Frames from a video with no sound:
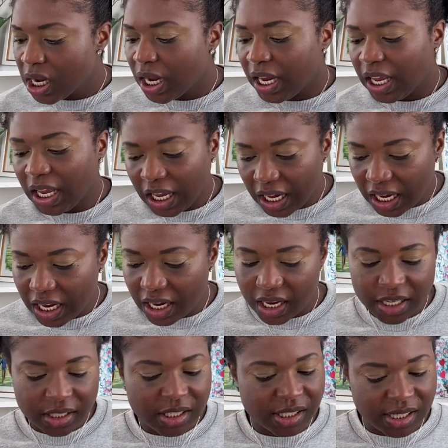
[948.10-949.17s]
He
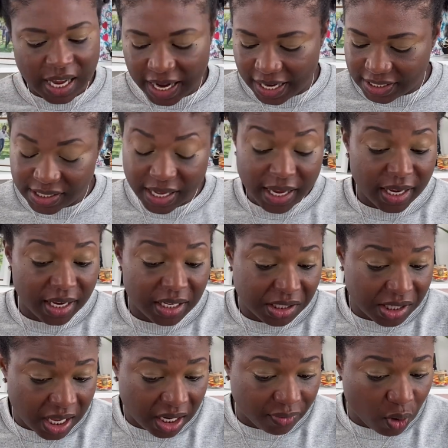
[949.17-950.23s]
decides that
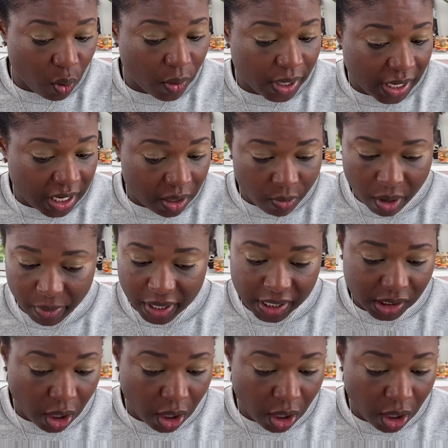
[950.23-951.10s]
instead of going anywhere with his